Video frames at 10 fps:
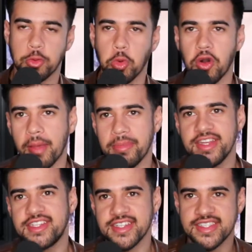Well, let me
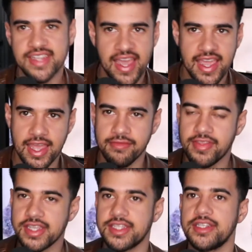just say if
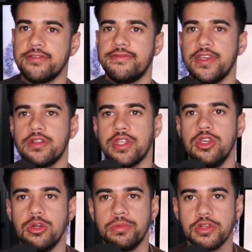this is a field that
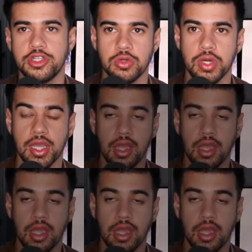you're pursuing,